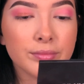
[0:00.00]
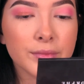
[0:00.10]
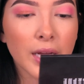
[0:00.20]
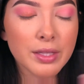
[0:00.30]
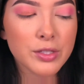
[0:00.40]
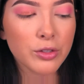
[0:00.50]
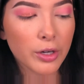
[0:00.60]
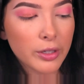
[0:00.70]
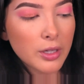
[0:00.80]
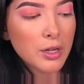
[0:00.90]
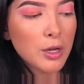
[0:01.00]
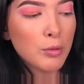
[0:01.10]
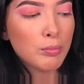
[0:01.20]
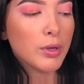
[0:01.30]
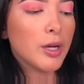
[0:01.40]
Yeah, it's too dark,
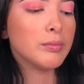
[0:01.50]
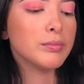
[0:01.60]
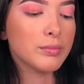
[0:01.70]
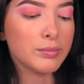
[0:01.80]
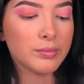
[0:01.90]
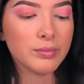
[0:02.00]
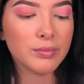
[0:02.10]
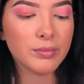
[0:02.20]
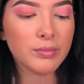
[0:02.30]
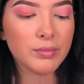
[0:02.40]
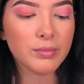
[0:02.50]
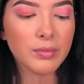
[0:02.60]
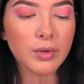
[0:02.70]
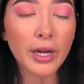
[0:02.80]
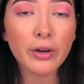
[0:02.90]
but
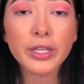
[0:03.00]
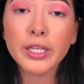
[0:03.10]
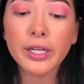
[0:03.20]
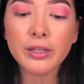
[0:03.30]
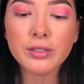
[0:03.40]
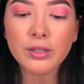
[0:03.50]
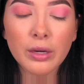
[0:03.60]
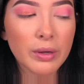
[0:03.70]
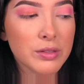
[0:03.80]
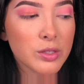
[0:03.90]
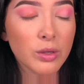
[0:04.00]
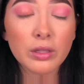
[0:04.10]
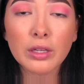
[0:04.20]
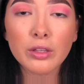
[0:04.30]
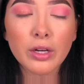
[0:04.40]
I already did it, so now I have to do it on
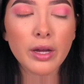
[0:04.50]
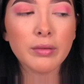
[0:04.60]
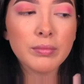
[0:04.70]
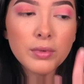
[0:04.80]
the other eye.